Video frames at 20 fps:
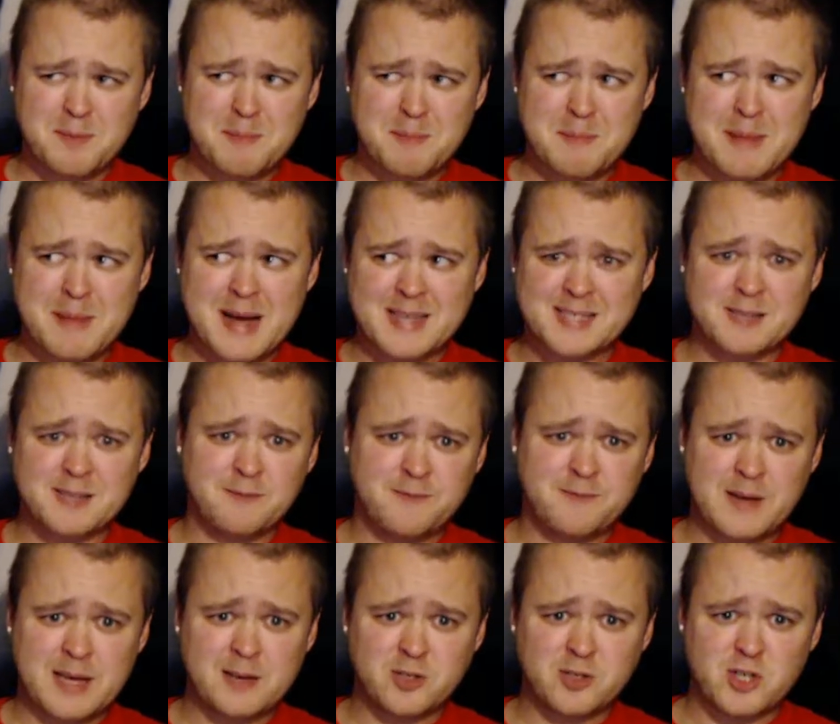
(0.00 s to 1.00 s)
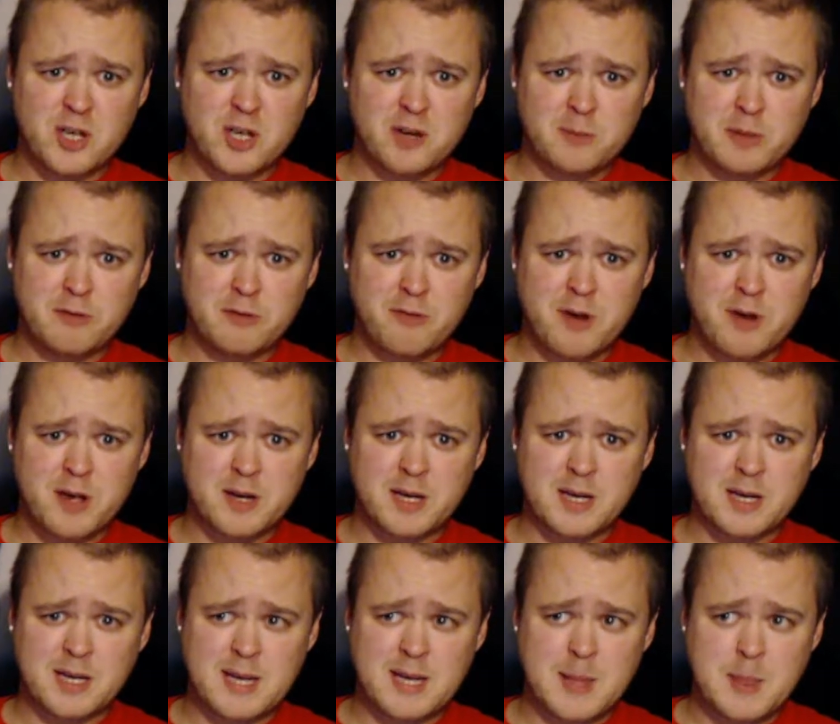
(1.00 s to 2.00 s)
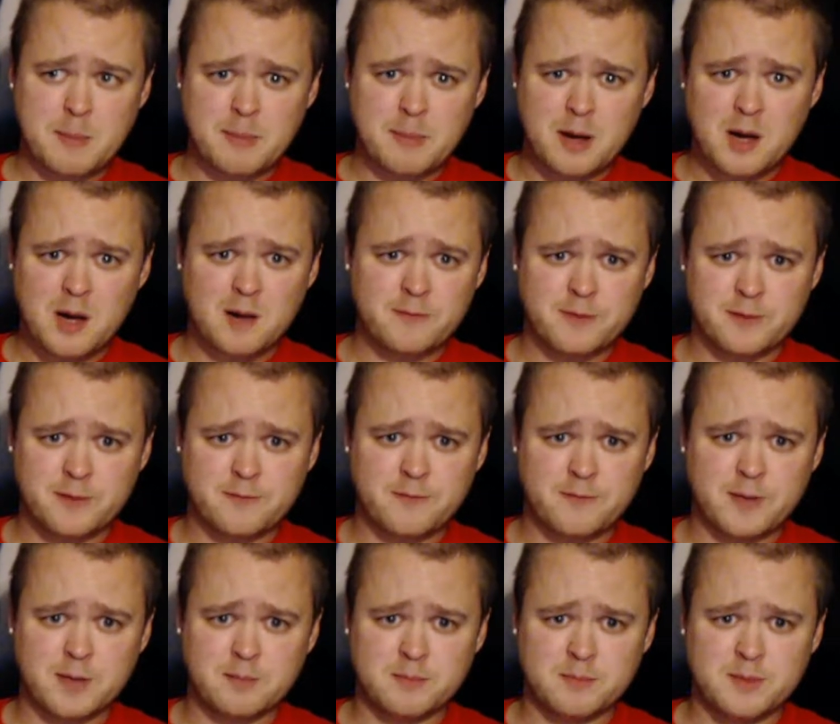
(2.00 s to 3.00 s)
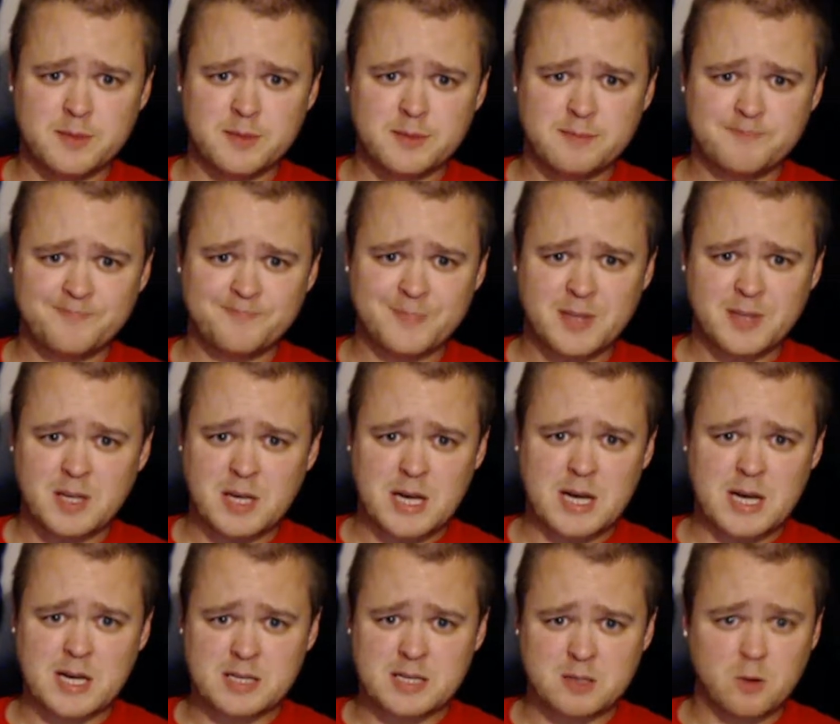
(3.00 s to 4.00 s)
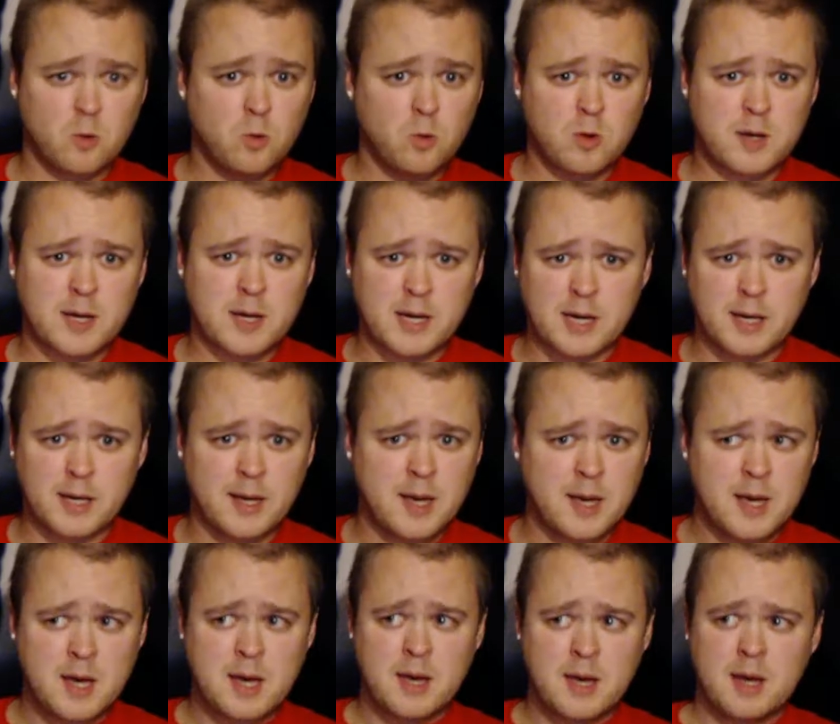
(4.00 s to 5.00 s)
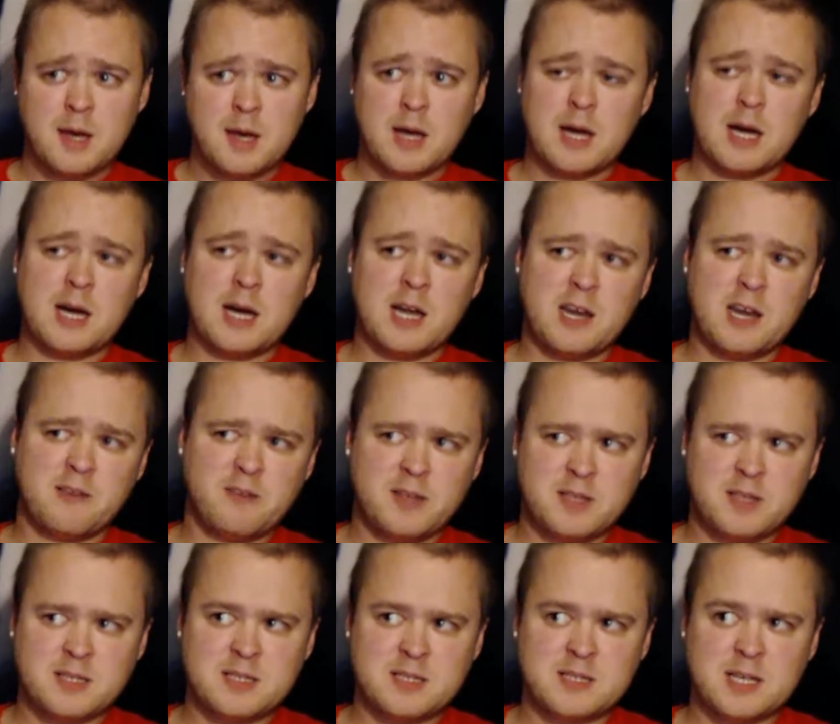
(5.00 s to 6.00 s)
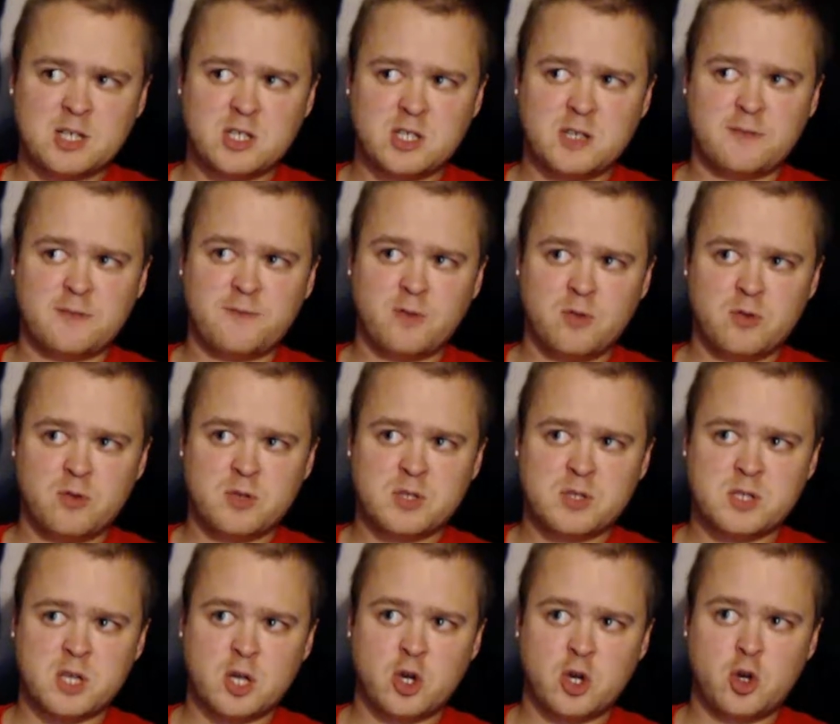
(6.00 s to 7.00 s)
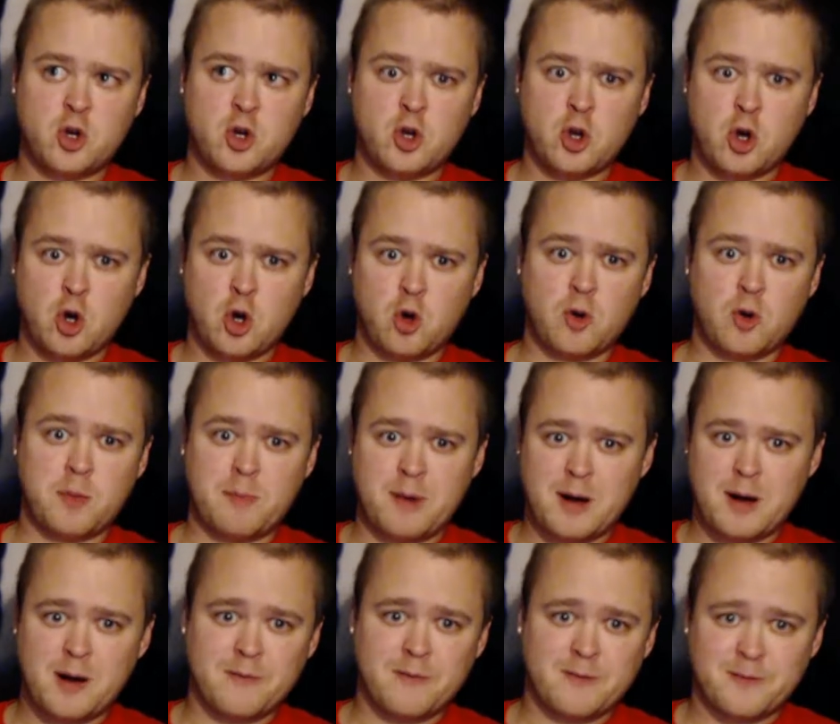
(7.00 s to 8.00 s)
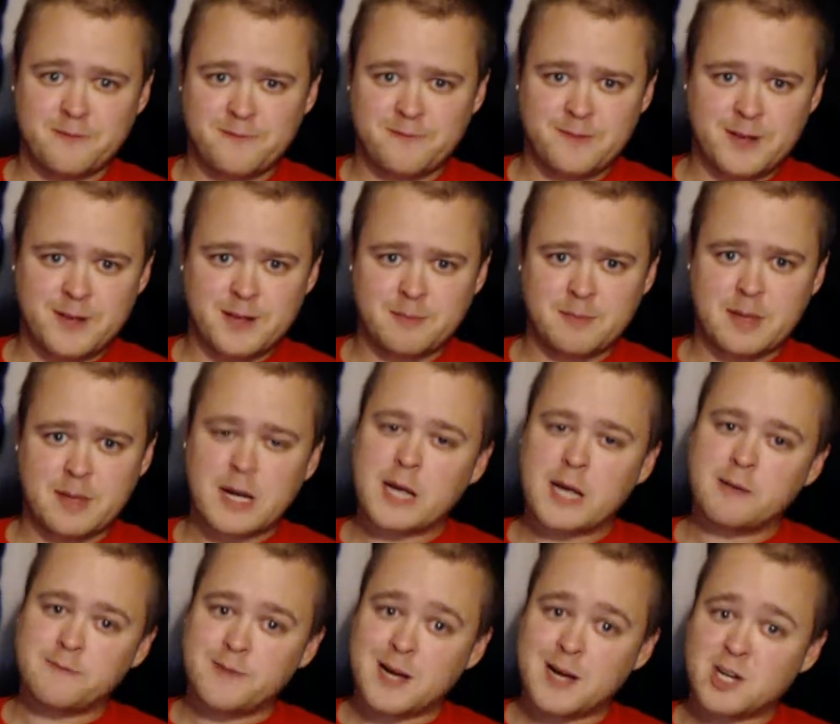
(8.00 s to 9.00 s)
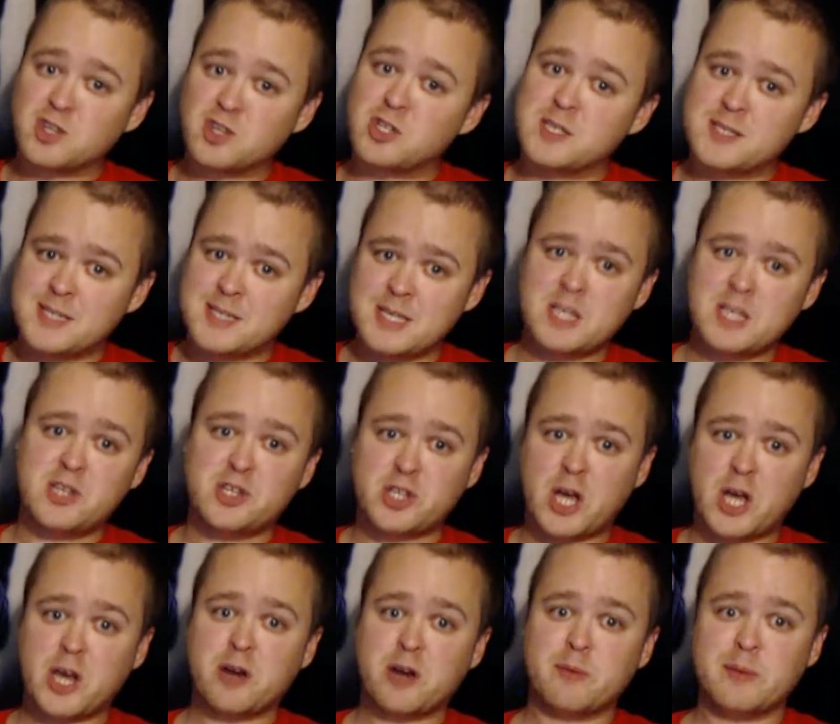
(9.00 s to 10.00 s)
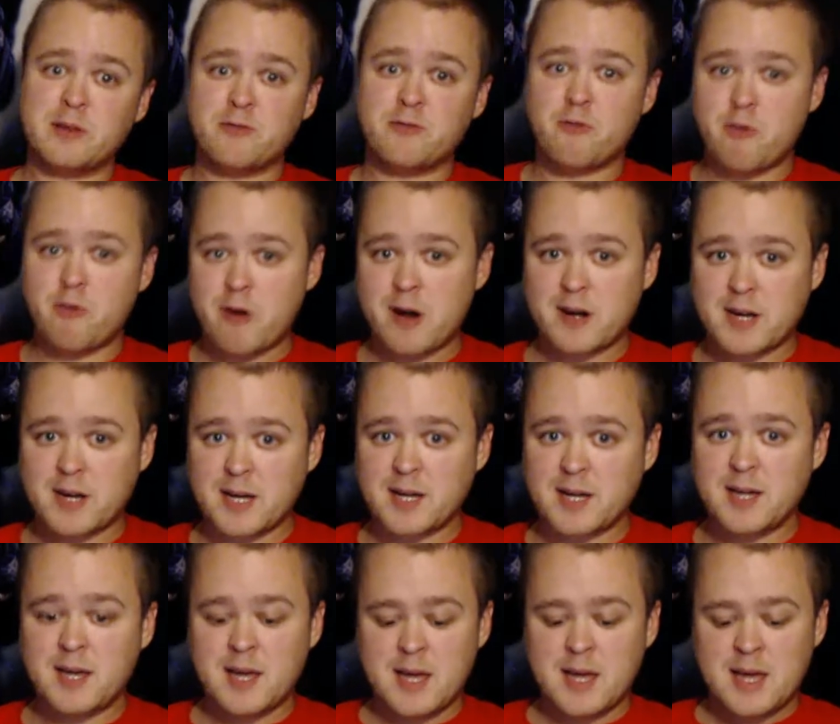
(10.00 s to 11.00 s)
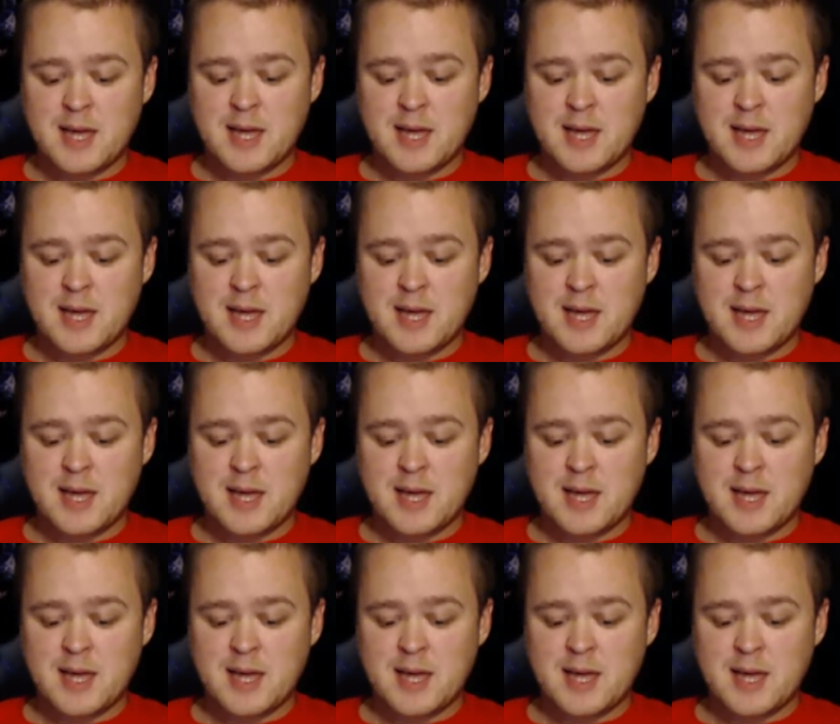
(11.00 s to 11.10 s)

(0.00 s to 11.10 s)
not a massive fan of Jeremy Renner in the Marvel films as Hawkeye. Uh, and I think this is actually the first non Marvel film that I've actually seen Jeremy Renner